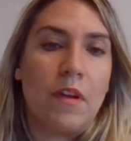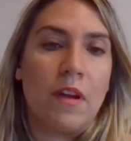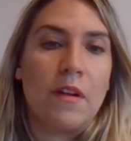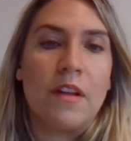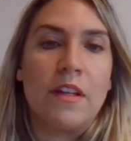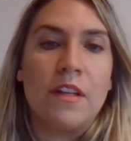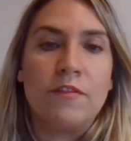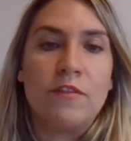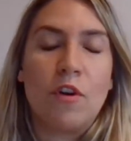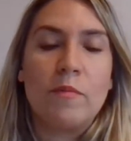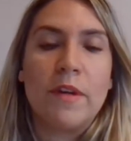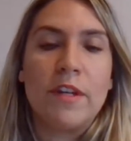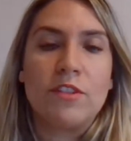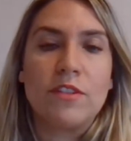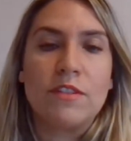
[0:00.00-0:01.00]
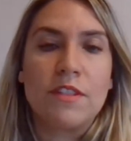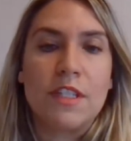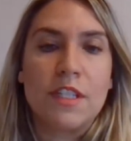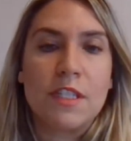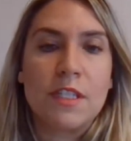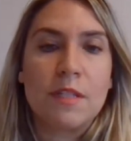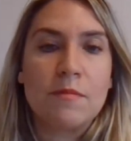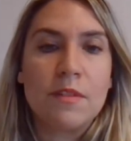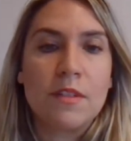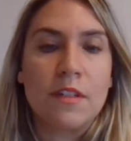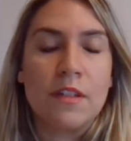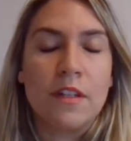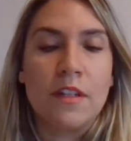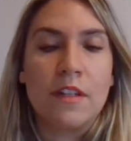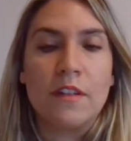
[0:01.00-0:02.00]
information systems
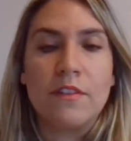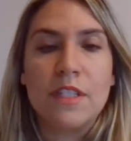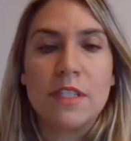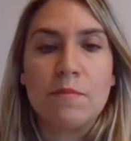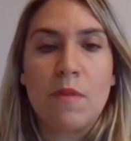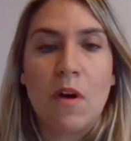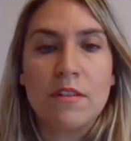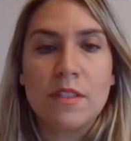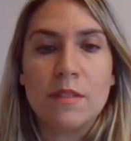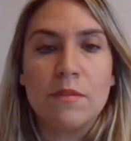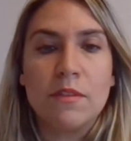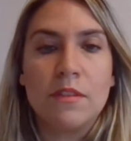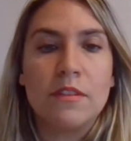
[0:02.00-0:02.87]
responsible,